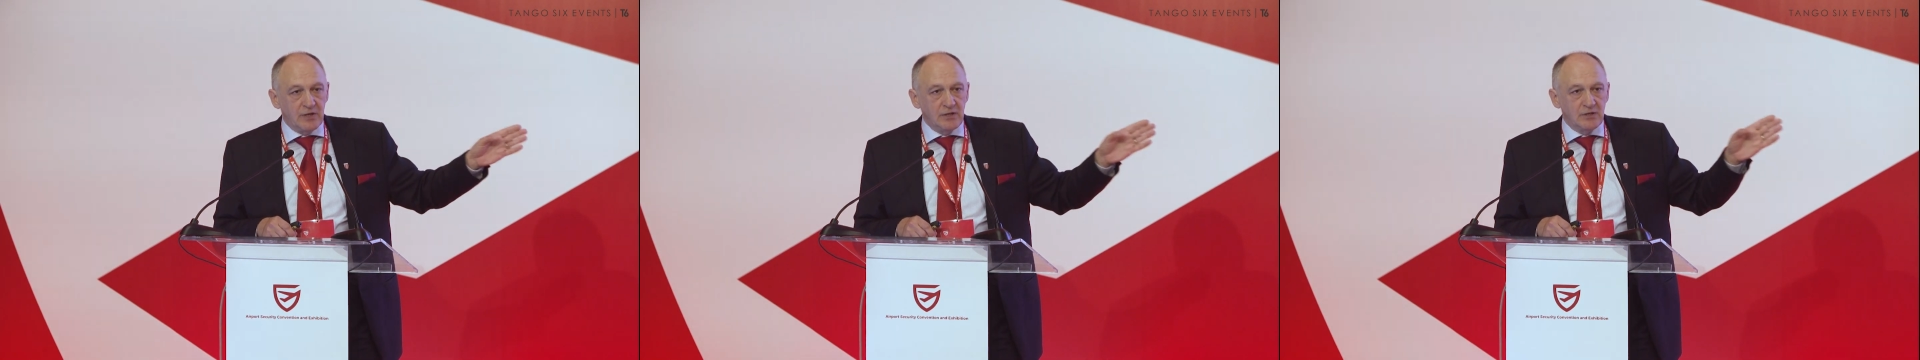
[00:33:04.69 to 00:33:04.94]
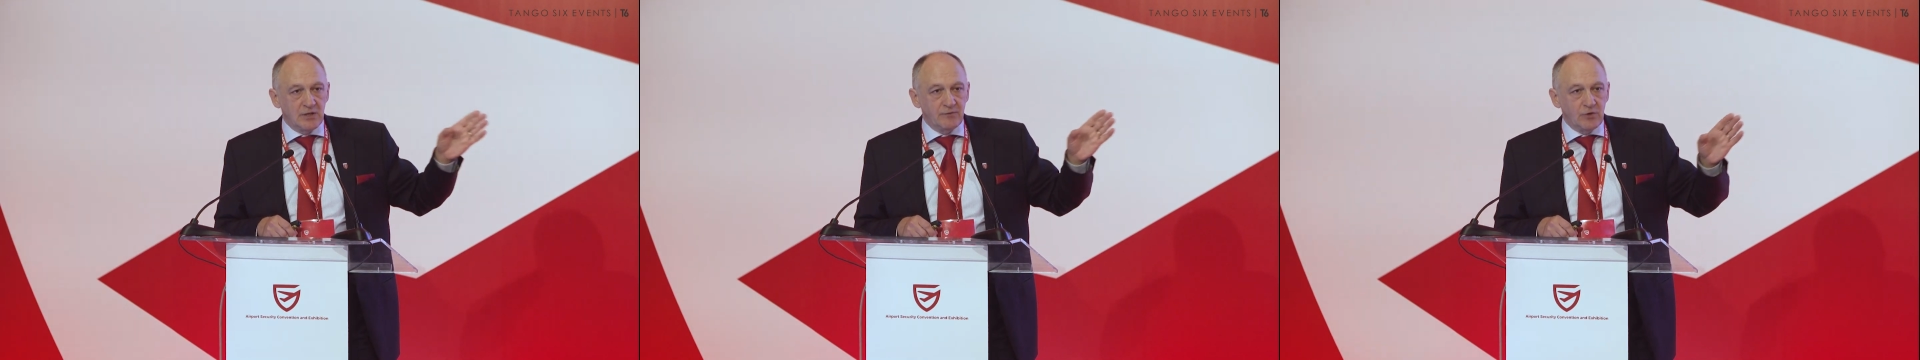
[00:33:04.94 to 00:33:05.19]

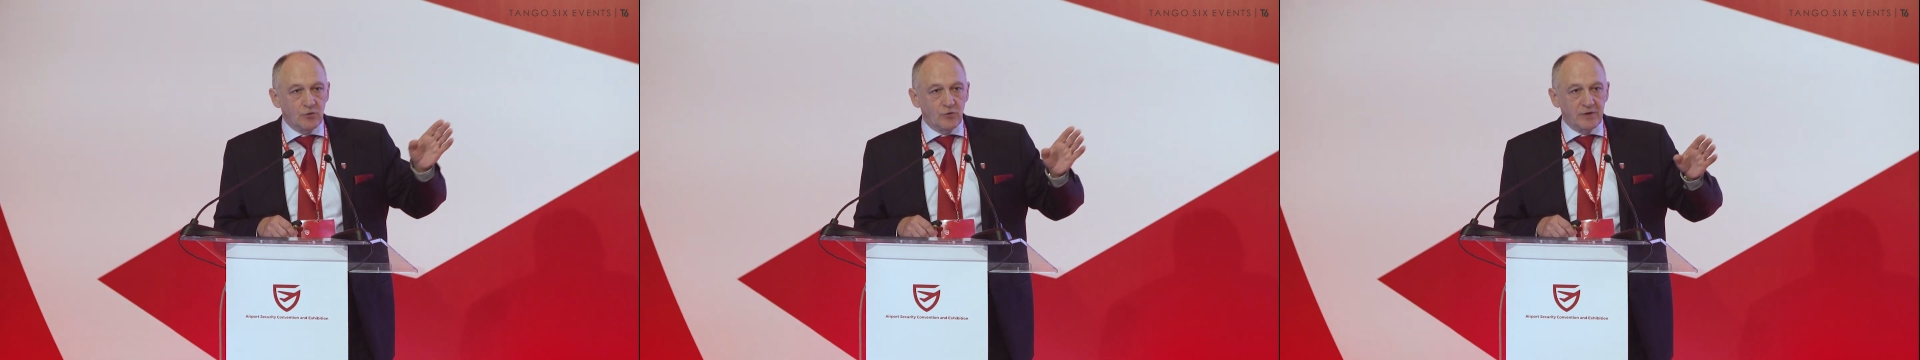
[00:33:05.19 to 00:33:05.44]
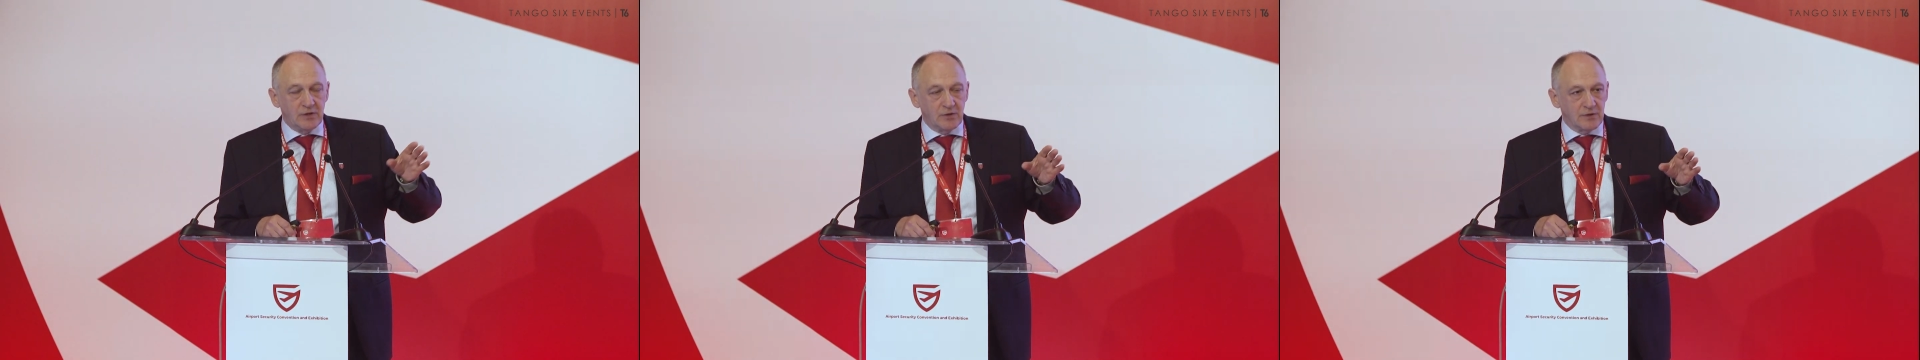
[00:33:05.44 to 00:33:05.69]
interview
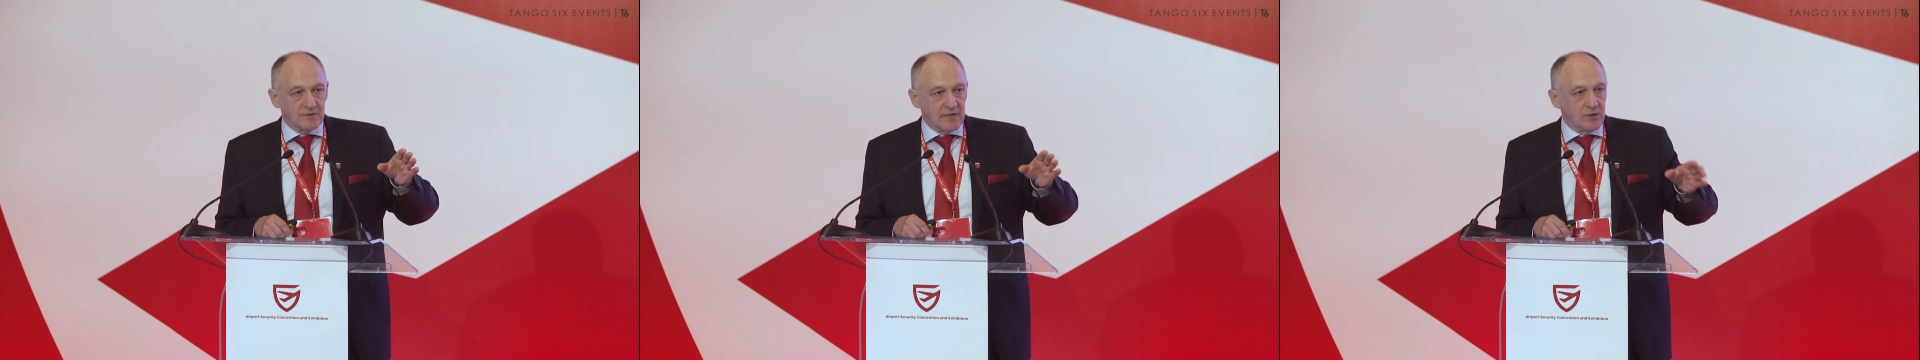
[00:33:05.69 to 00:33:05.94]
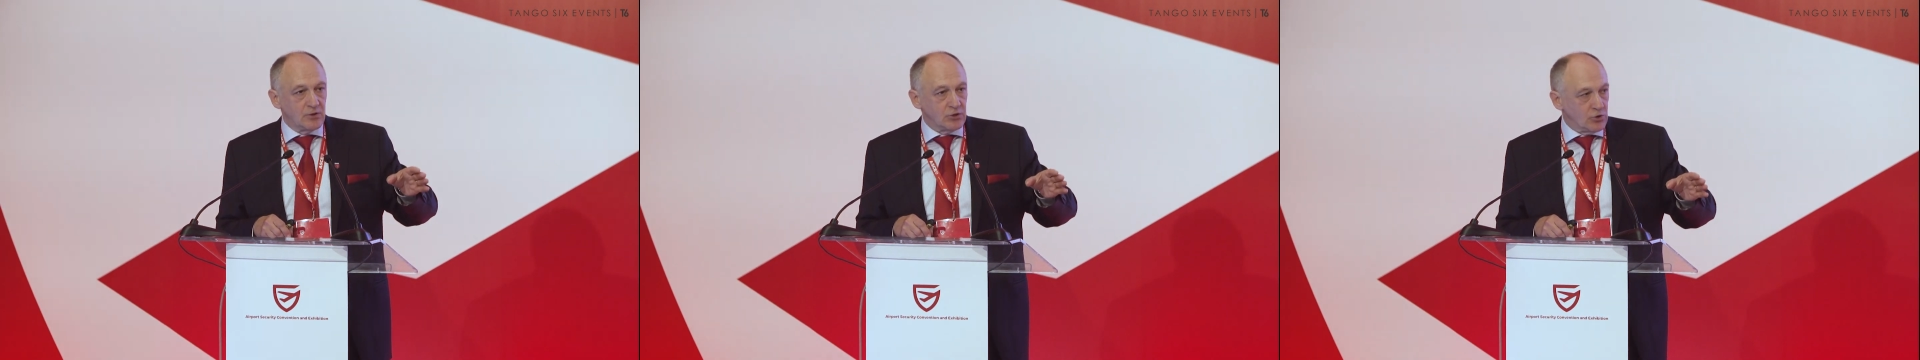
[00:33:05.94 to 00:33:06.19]
with the
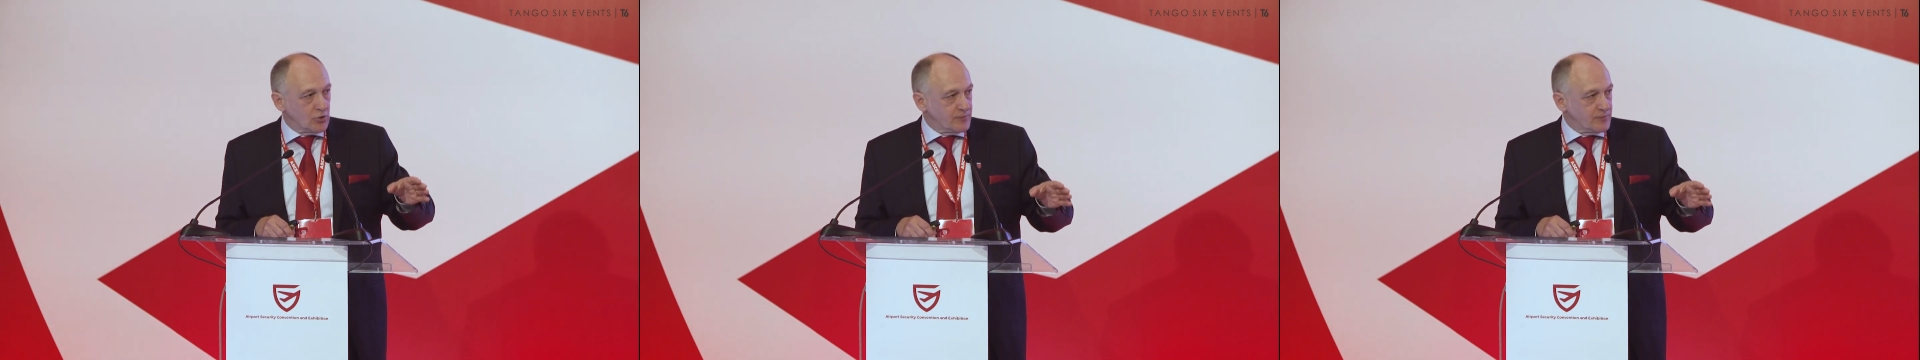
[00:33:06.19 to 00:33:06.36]
security